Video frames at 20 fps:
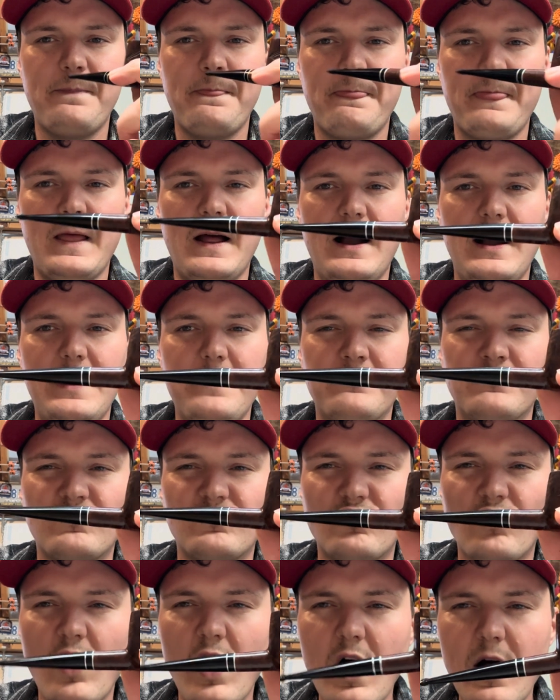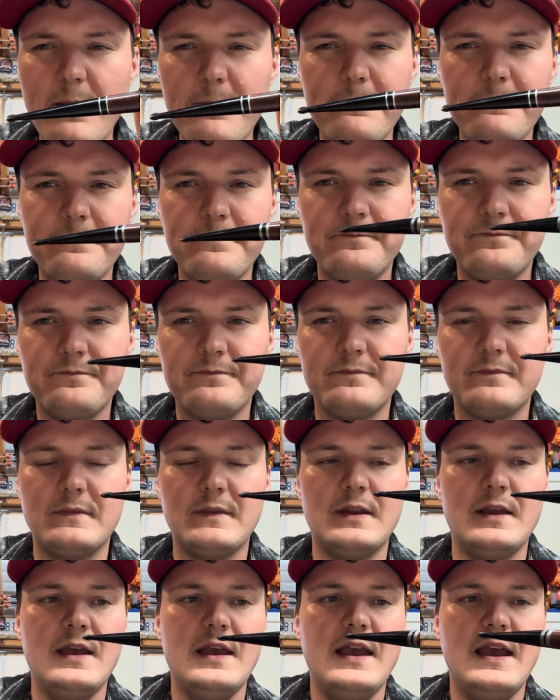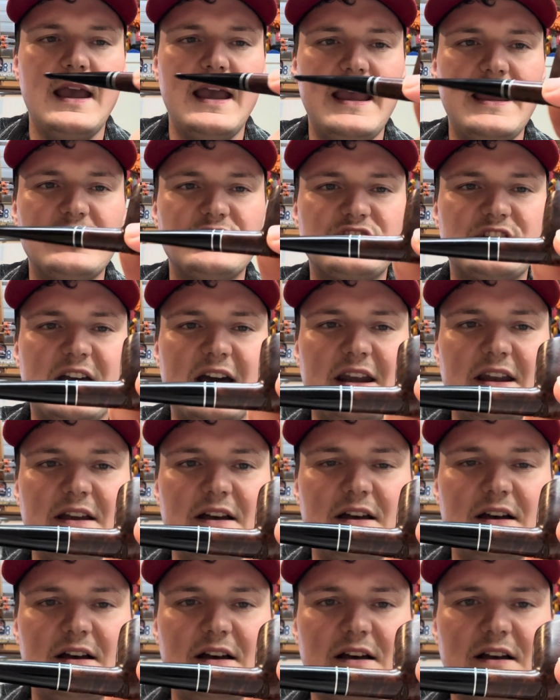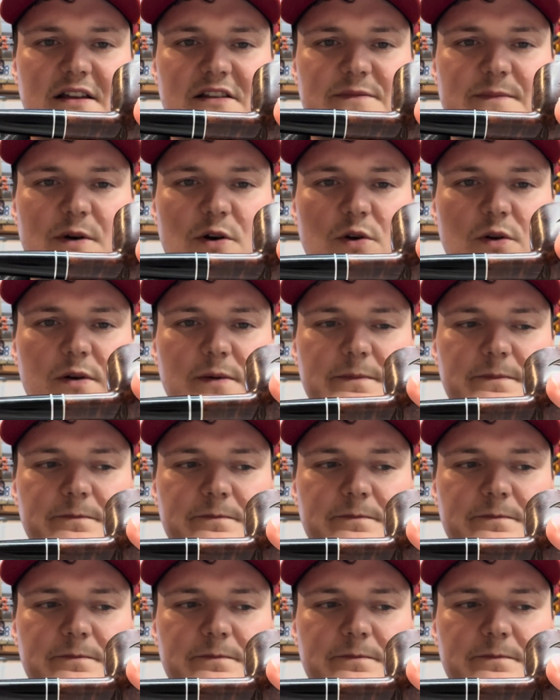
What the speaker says: rum aged kind of smoke,